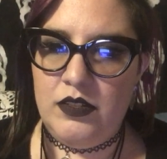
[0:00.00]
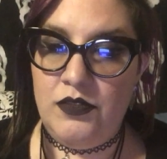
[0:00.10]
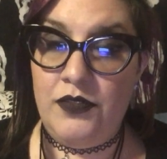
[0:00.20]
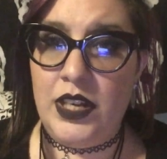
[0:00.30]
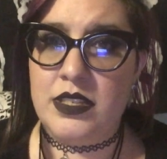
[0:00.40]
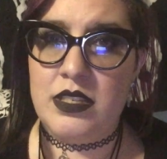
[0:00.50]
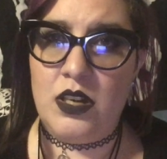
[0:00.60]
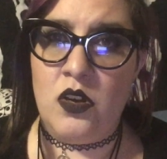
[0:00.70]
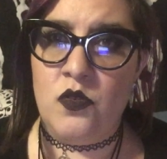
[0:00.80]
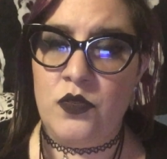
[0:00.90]
fuss
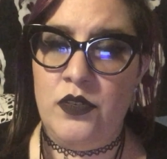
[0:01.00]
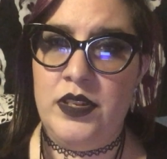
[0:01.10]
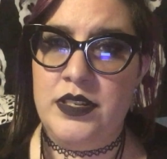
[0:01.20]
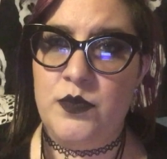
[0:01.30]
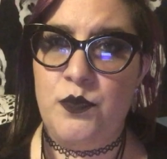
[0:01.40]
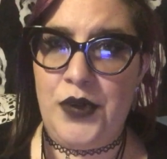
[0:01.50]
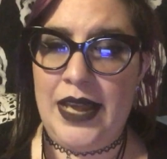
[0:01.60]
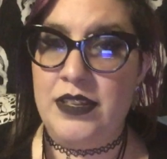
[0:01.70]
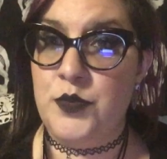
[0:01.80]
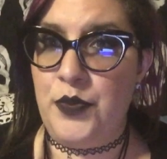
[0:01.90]
over this
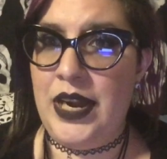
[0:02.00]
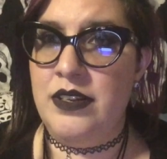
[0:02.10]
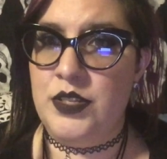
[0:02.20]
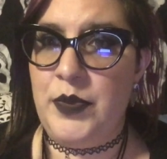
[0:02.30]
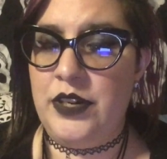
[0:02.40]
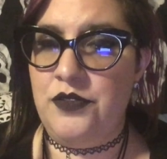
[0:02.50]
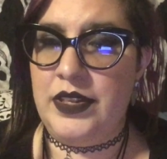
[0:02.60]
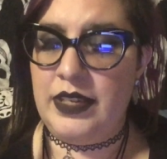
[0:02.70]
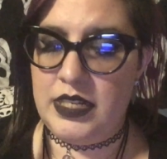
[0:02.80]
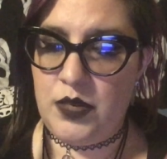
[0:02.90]
brand new
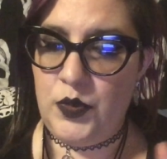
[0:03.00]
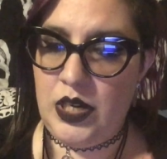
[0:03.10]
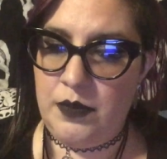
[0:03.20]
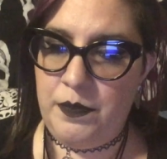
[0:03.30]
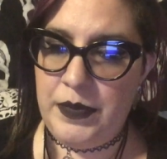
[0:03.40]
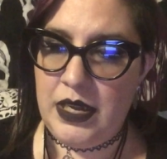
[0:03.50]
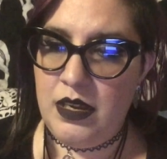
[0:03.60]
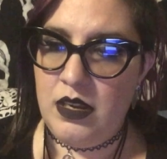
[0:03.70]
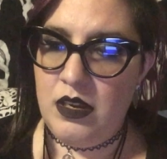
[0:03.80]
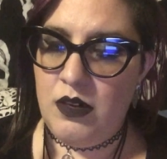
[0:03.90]
thing. Like someone had
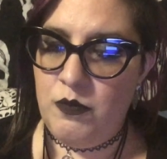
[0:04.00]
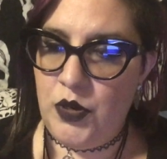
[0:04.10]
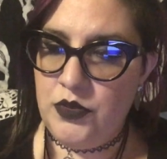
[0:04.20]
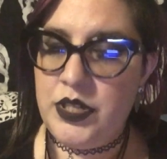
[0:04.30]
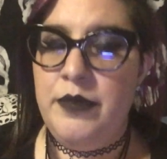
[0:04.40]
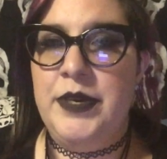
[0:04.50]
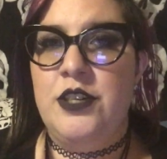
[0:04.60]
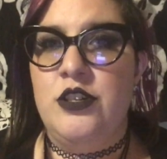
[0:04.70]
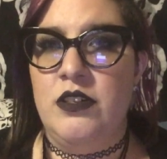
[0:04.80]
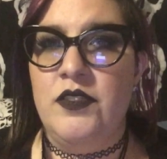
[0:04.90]
posted a
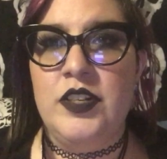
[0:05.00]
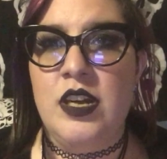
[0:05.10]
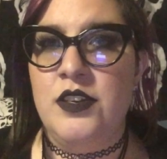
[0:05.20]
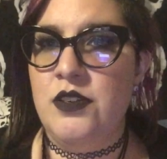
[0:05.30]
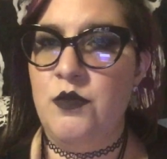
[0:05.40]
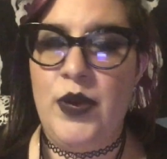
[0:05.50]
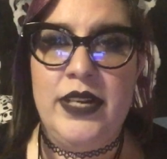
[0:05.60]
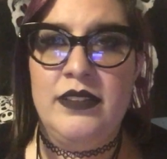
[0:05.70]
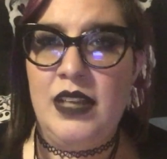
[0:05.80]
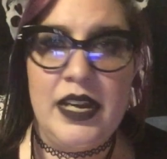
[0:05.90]
picture of a dude
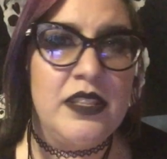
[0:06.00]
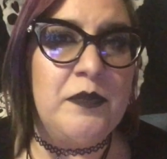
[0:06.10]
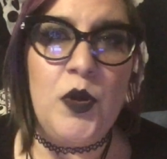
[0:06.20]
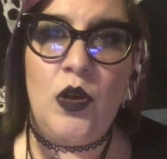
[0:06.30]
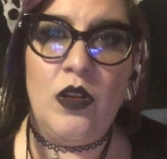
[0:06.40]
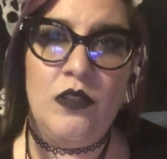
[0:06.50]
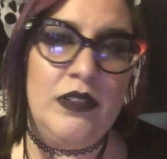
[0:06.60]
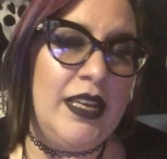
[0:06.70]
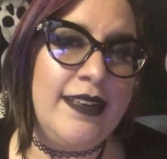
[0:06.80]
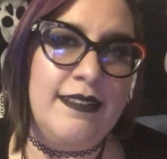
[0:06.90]
waiting in line at the mall,
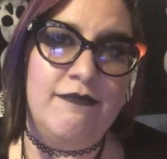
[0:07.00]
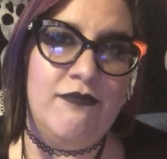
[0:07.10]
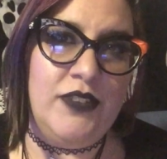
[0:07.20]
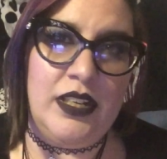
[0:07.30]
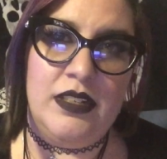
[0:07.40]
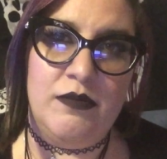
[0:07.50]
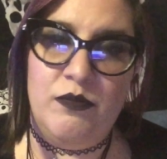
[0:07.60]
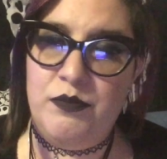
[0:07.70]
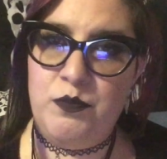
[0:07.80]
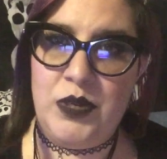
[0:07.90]
like a fucking
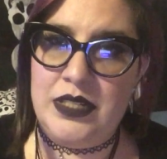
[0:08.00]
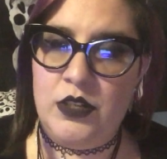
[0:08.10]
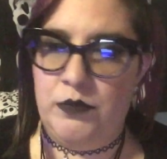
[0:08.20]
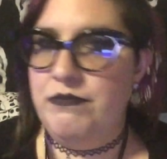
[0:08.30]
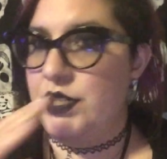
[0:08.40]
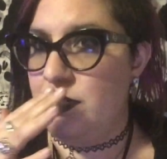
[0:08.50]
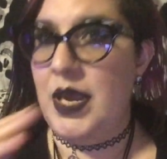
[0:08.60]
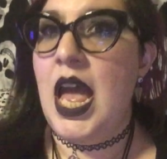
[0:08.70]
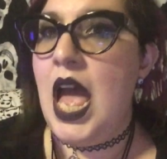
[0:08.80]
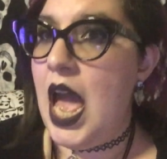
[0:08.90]

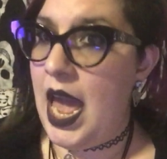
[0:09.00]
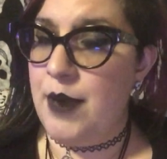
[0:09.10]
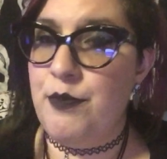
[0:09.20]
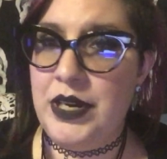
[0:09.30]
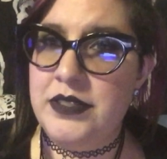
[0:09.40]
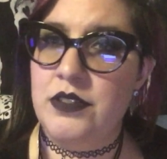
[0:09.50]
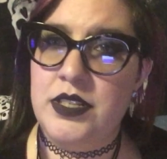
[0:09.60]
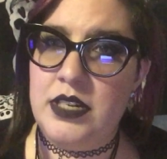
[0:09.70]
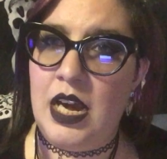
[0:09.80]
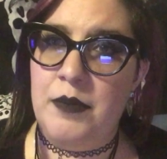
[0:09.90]
at a pretzel
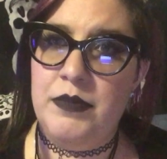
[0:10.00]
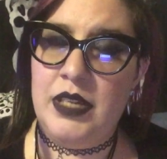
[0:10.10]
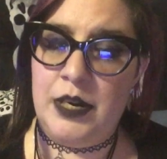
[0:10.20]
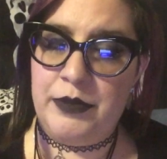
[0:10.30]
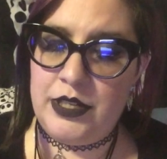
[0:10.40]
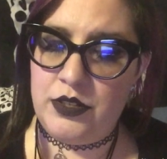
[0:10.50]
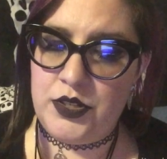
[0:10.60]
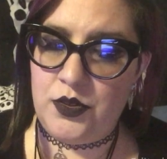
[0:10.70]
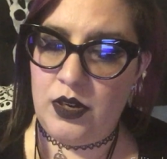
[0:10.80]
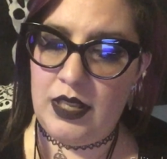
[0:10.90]
store,
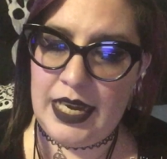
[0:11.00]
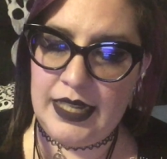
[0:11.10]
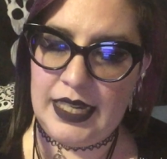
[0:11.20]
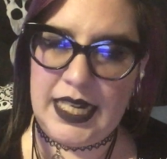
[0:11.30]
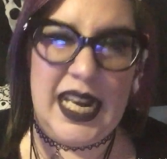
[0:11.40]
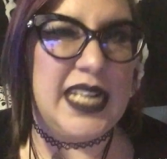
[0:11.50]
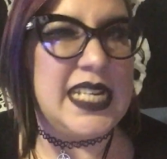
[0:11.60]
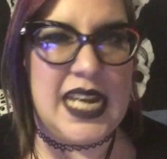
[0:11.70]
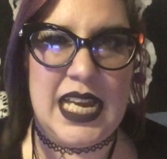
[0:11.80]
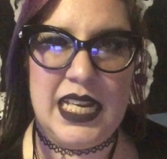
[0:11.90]
like an
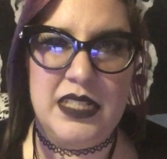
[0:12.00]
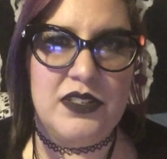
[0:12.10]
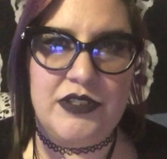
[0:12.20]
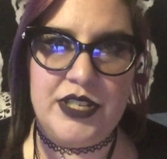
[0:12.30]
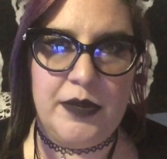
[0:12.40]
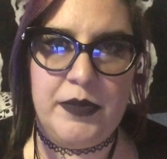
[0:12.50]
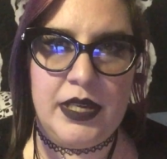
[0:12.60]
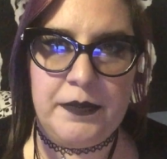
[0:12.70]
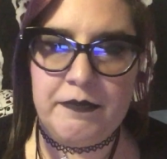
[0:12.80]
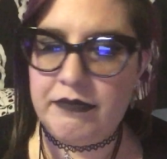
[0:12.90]
Auntie Anne's or something,